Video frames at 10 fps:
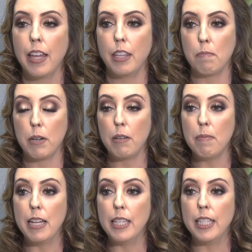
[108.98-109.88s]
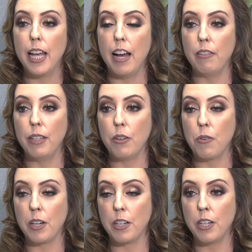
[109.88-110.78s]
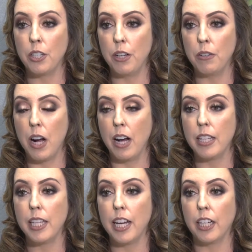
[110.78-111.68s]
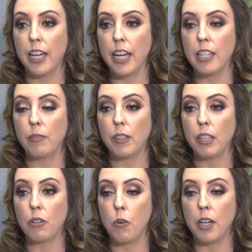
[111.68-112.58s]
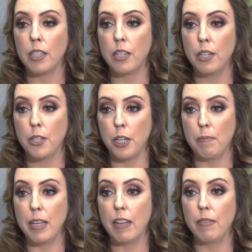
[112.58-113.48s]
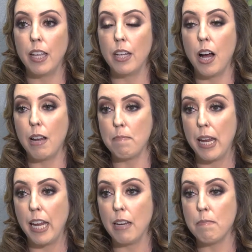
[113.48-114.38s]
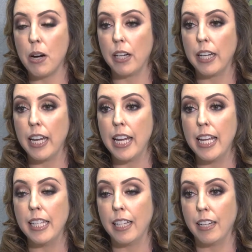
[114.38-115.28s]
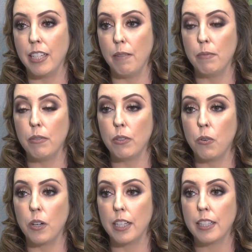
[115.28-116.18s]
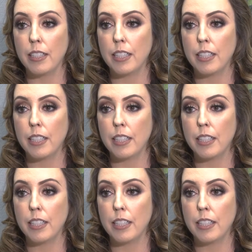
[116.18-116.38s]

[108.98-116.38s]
The purpose of an order to show cause hearing is for the court to determine if the non-paying party is in contempt of court.